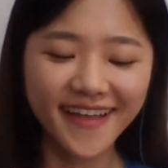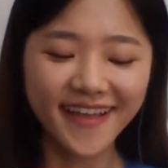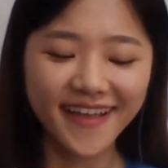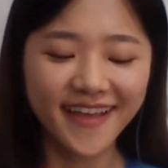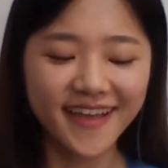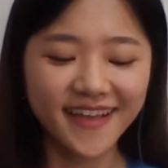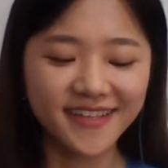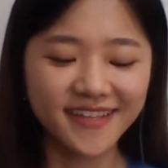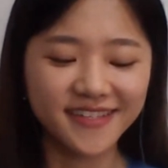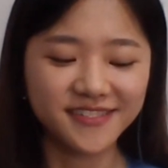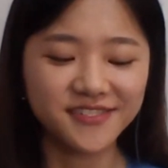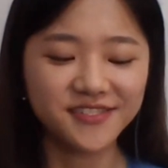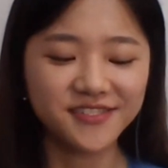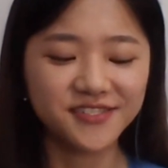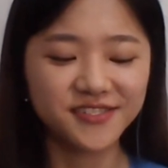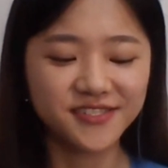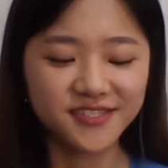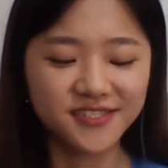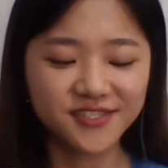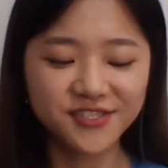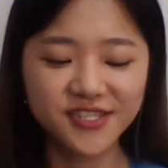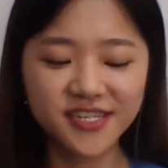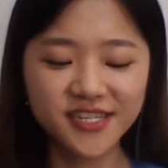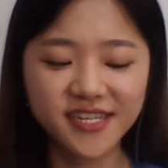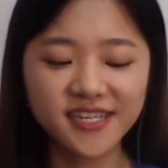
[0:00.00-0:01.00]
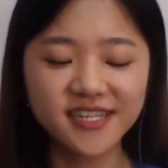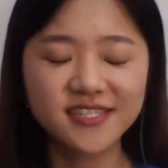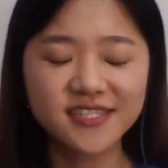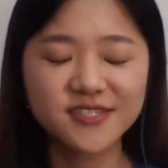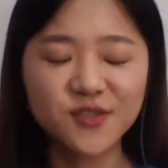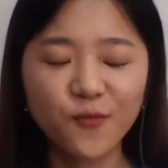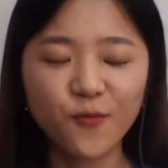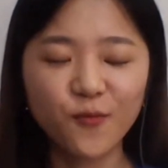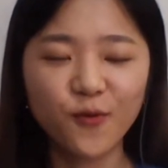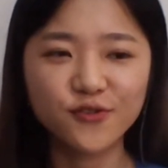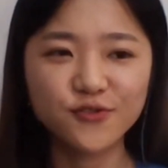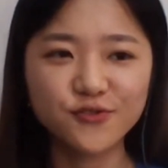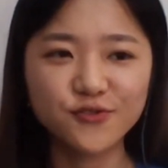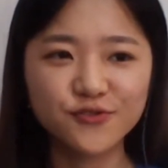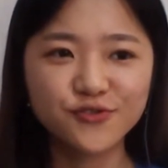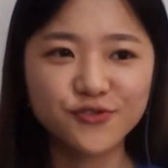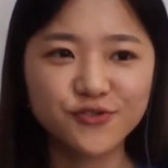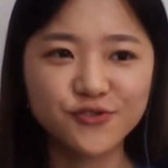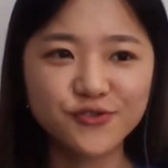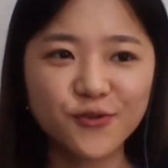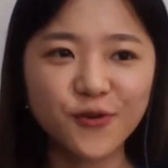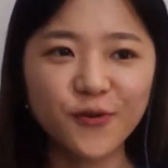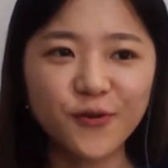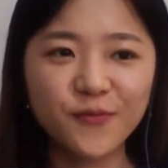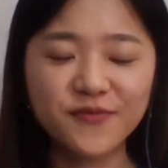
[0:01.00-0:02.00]
And she is the one
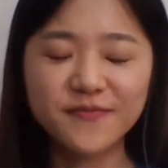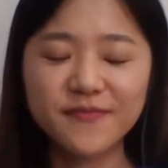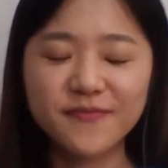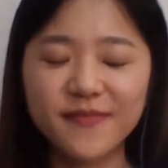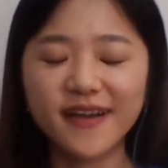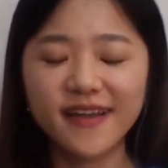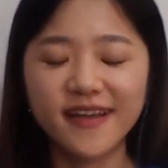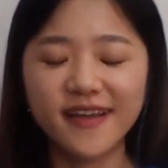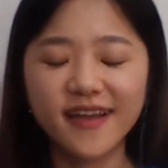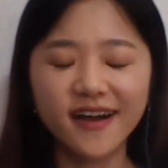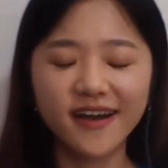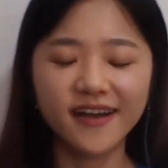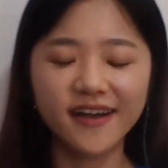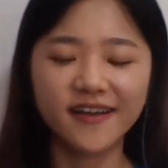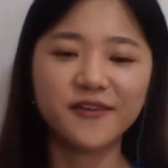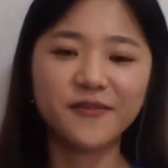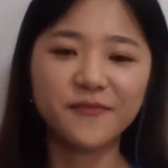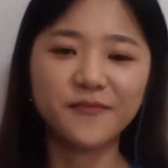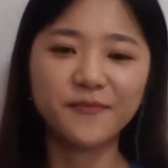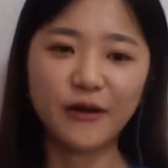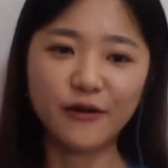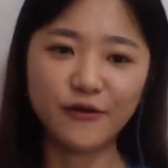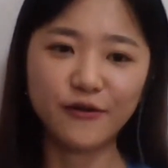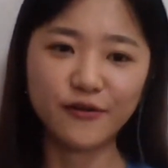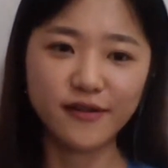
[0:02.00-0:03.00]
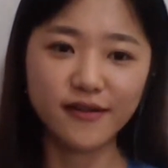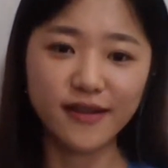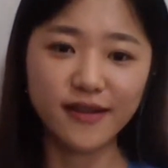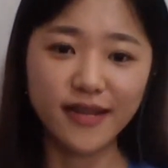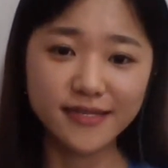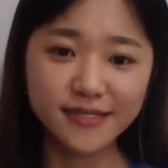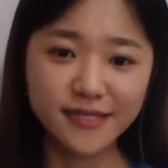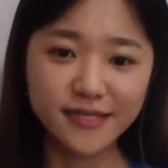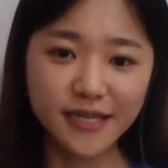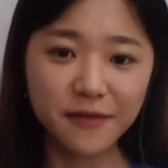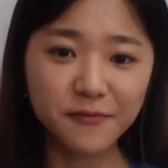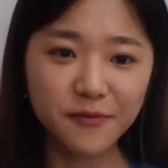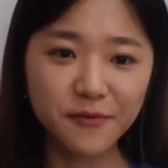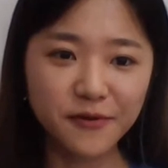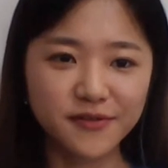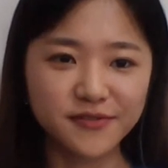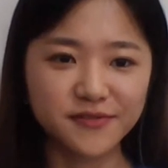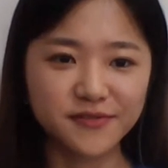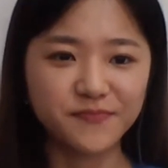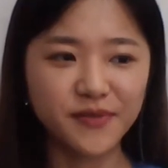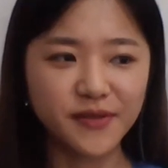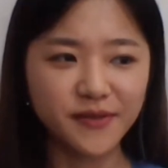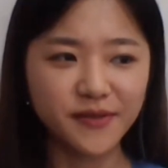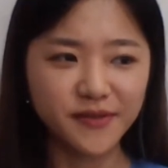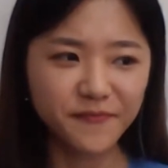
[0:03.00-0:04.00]
who opened my eye about the landscape
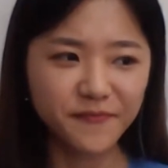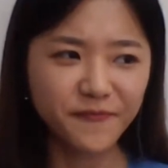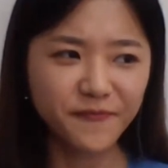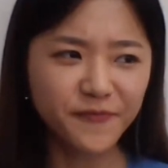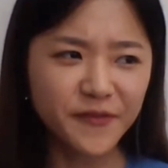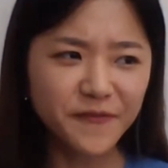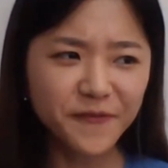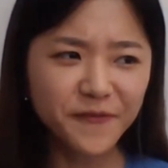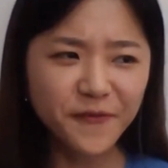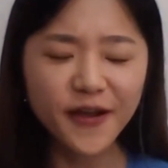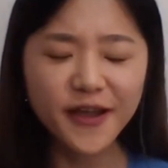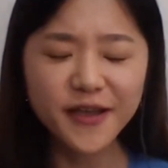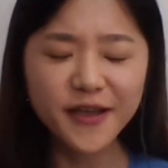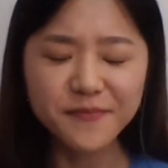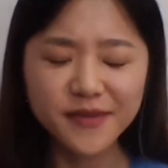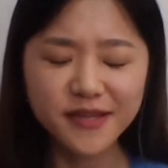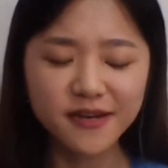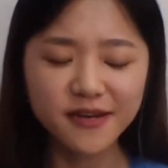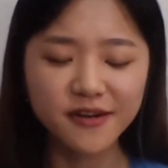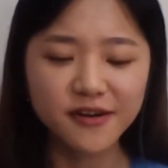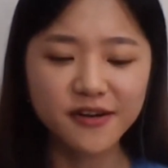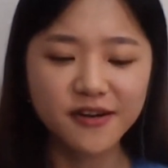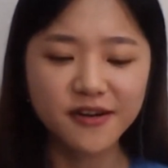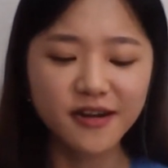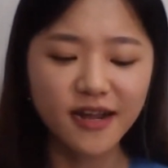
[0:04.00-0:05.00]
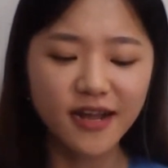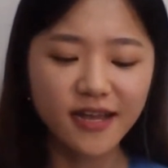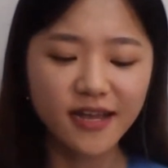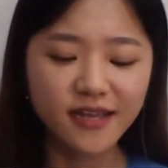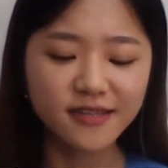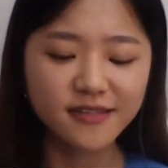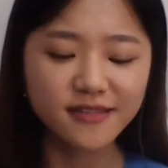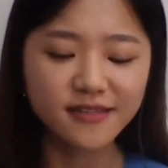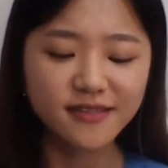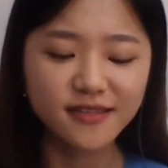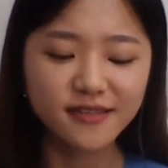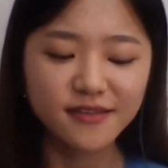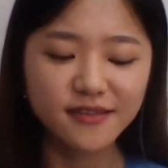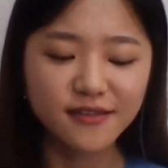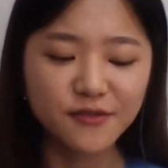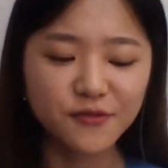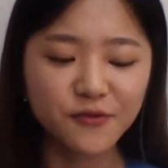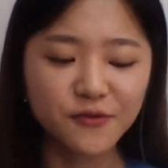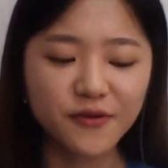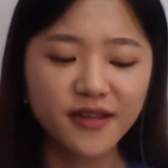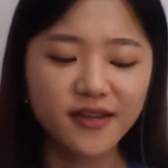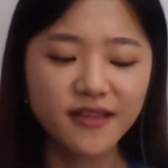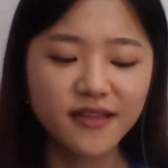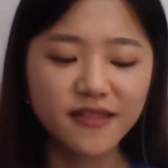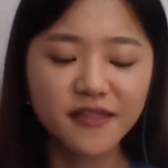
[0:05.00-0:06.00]
because before I met her, I didn't
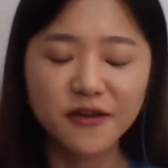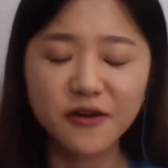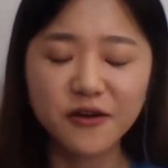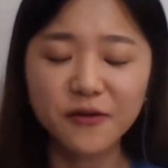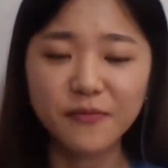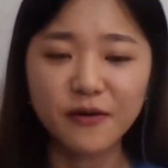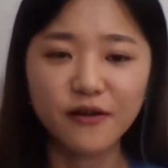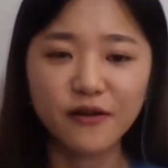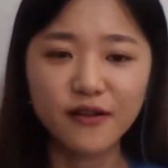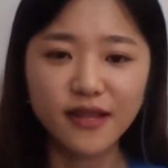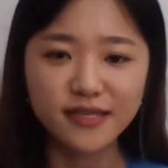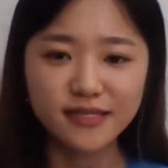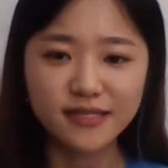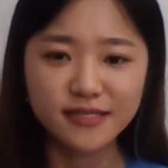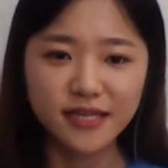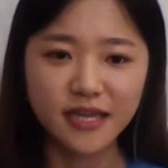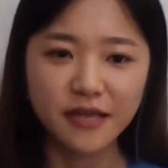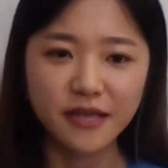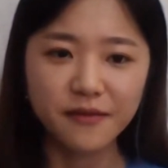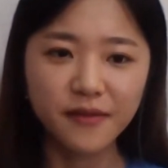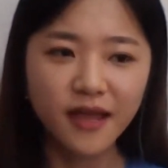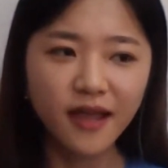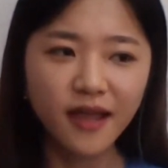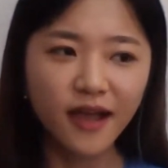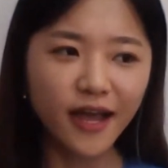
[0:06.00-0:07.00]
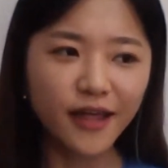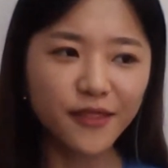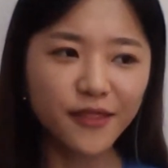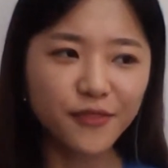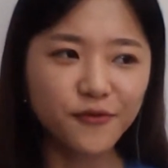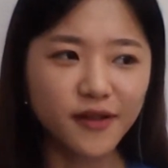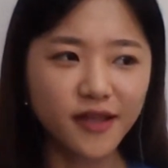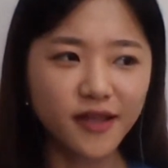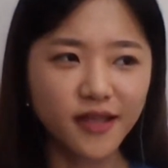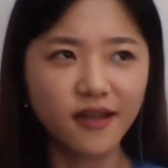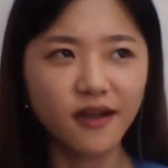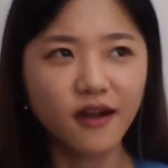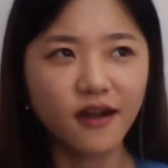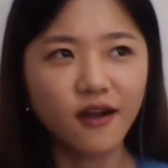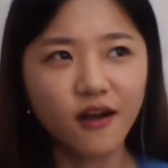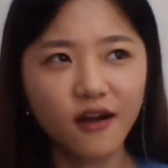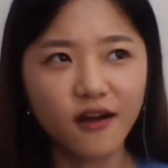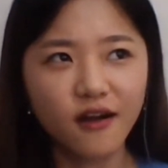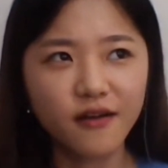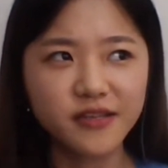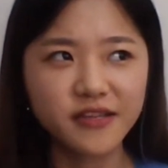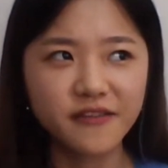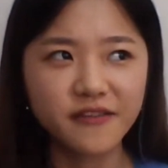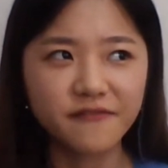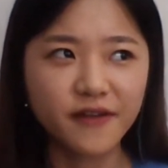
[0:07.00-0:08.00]
know anything about landscape. I thought like,
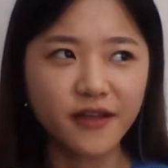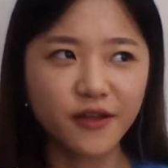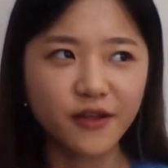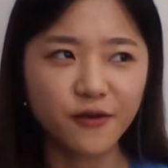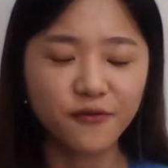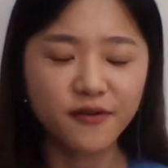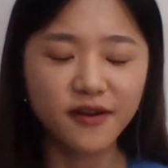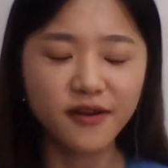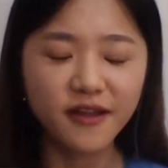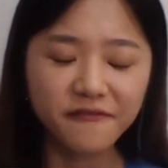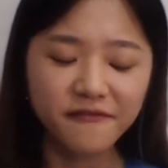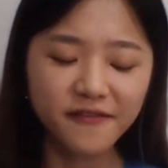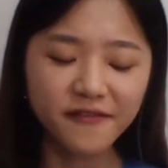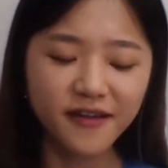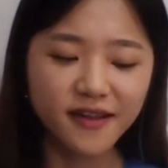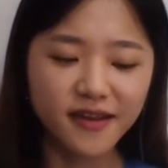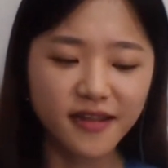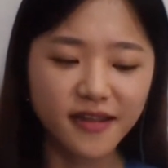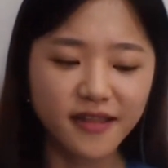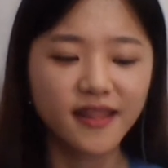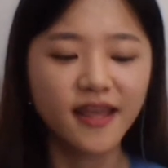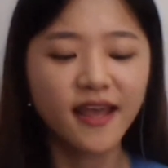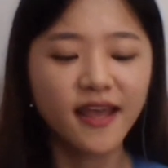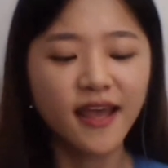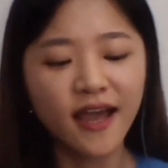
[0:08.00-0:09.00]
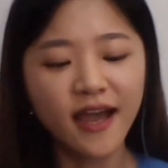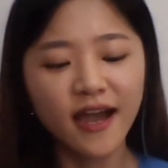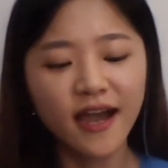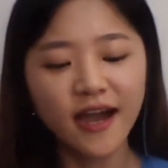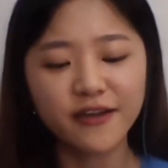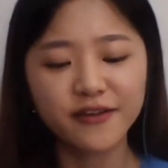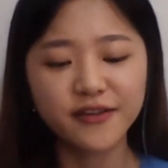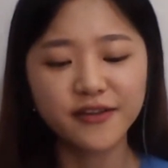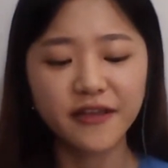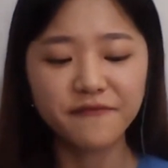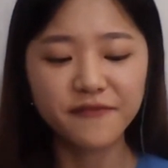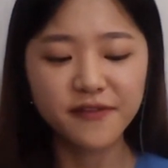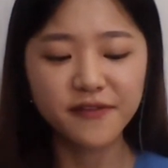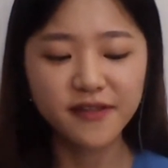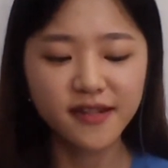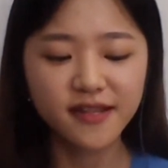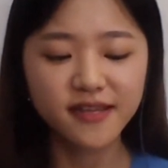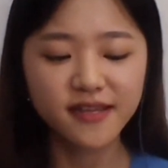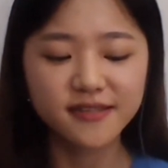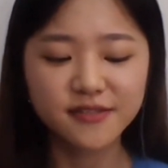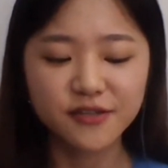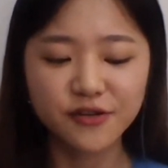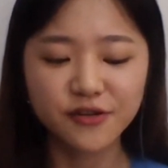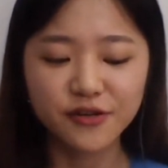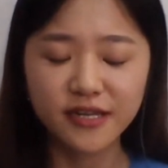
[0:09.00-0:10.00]
if I go NAFA, then I
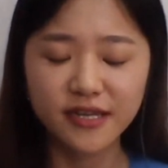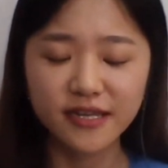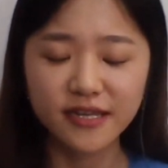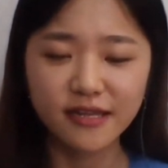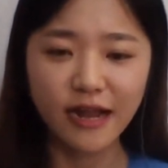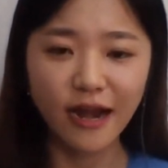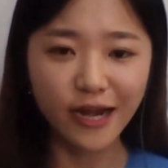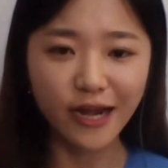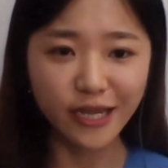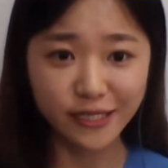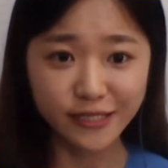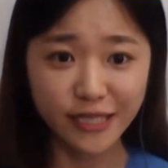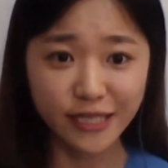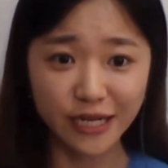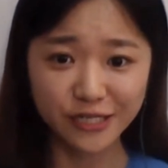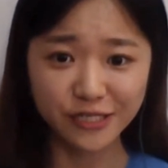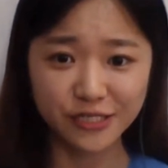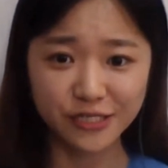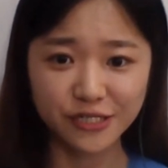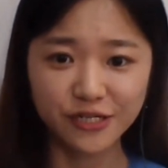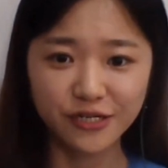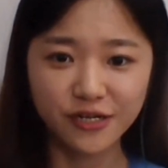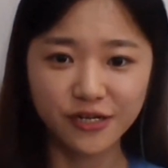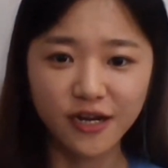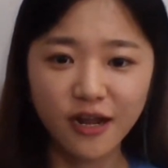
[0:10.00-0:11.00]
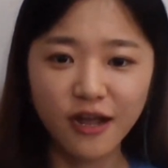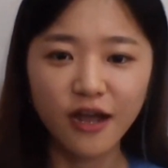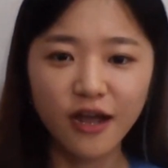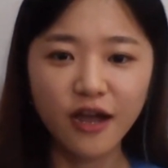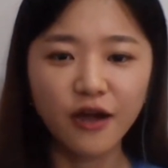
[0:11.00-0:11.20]
definitely study architecture.